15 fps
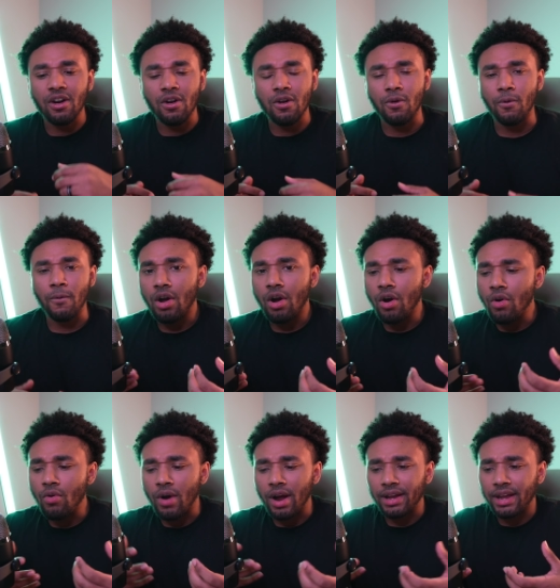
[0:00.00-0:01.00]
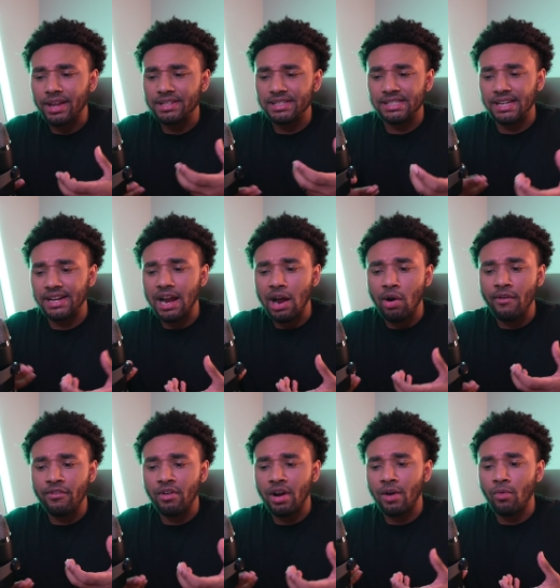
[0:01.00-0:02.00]
oh, oh, I can sin
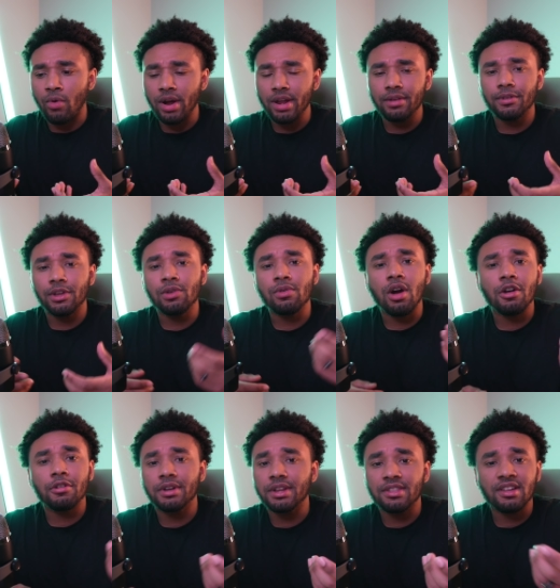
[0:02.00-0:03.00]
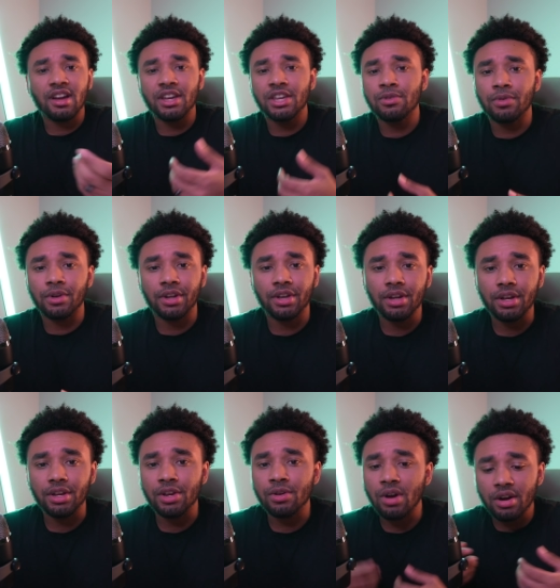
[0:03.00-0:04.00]
however I want. You already thought you were
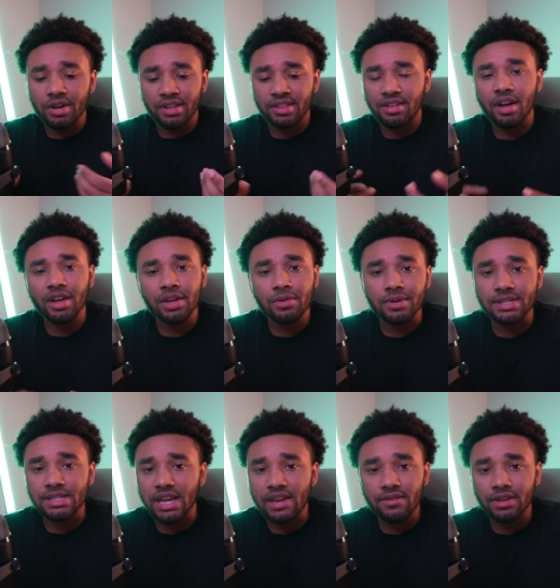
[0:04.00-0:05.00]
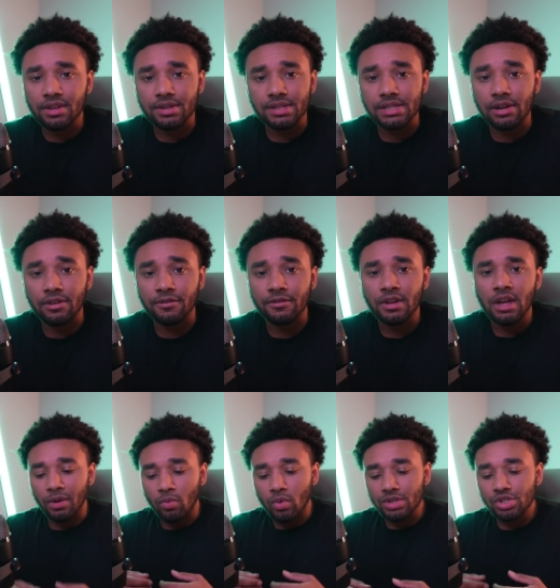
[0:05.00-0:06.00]
good. You already thought you were saving yourself.
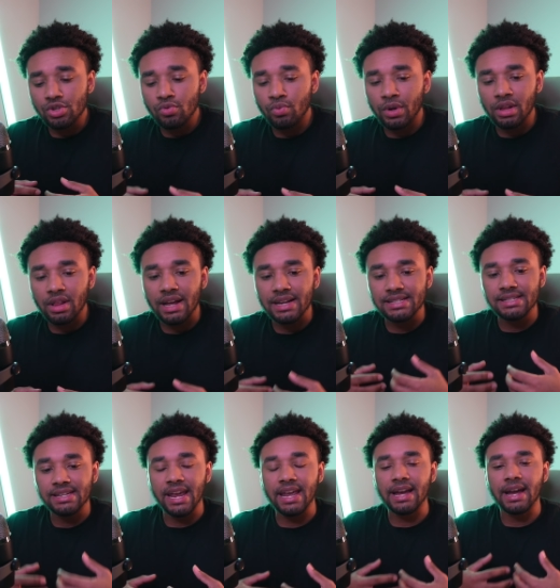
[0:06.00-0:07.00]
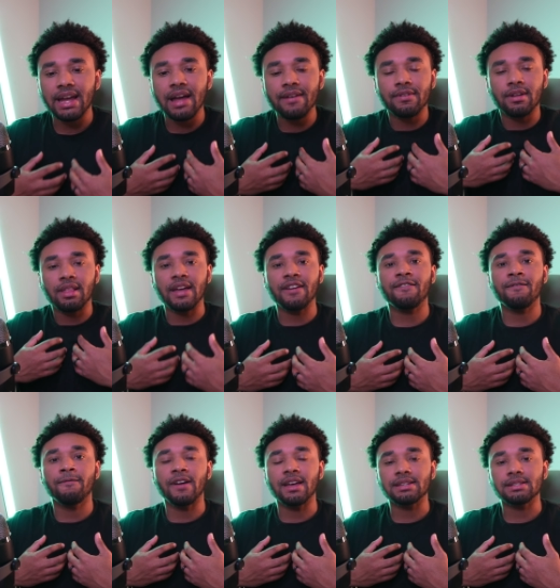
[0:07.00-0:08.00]
But once you realize, dang, I have a life
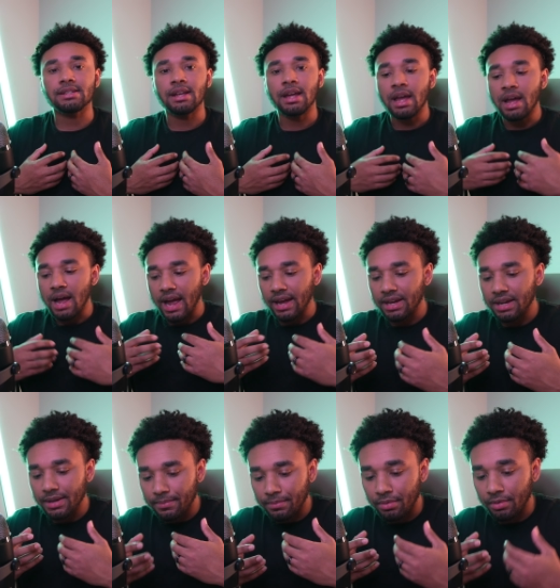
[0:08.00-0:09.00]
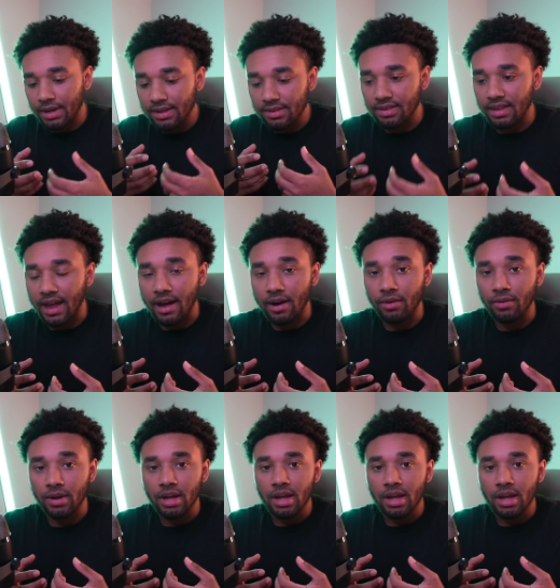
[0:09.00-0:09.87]
vest, I can breathe now.